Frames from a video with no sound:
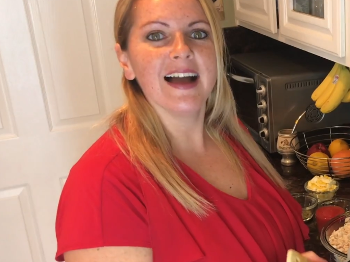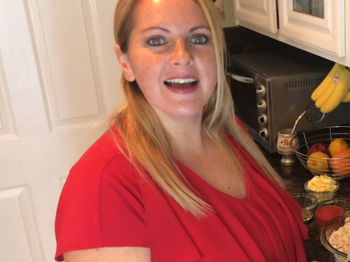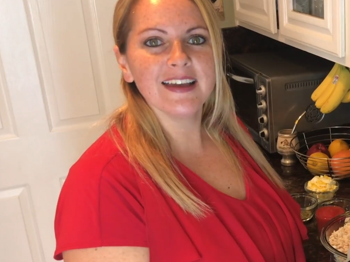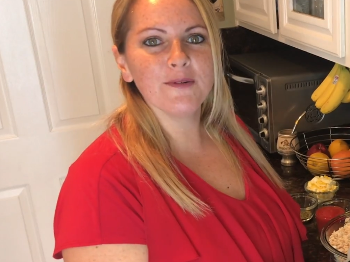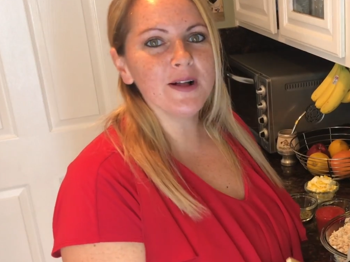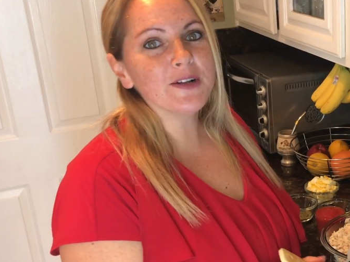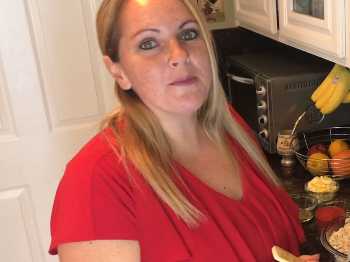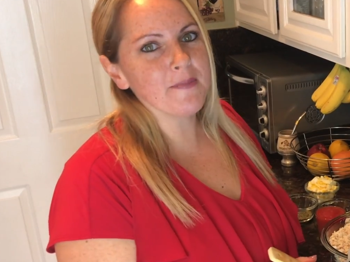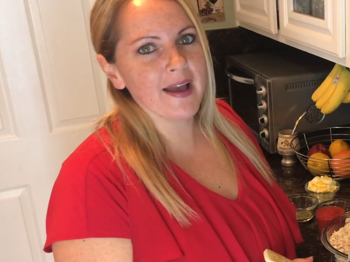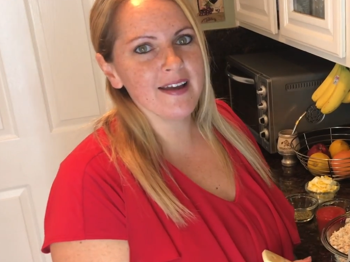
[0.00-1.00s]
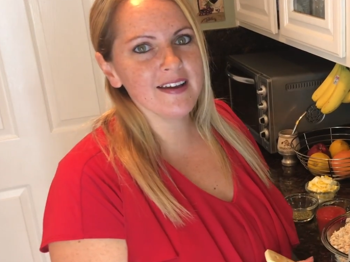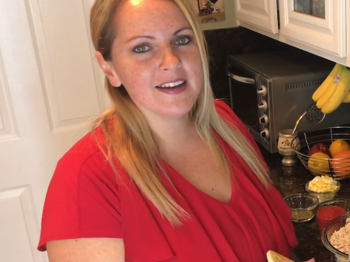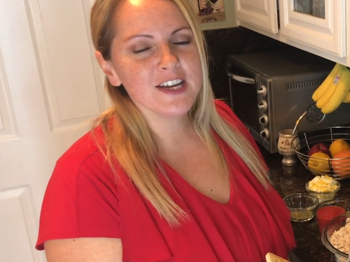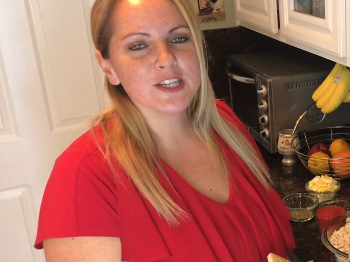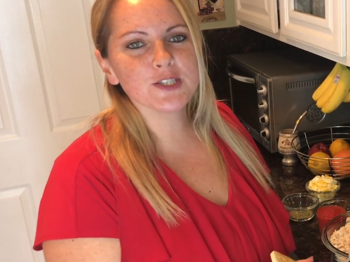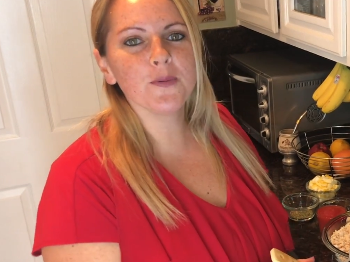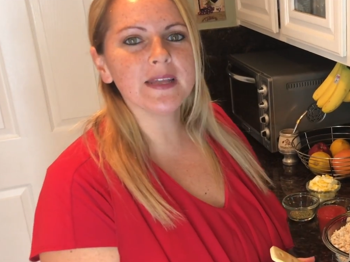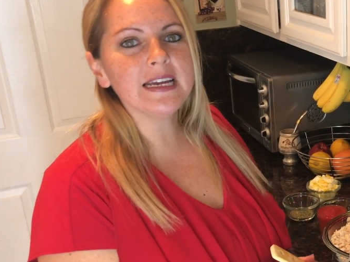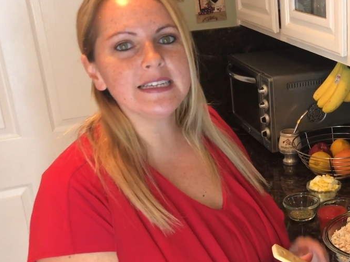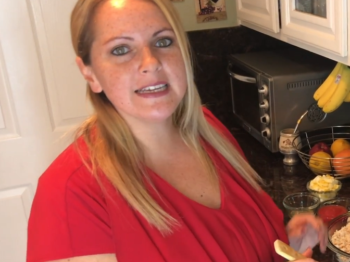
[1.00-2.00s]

Hi, welcome back. So what I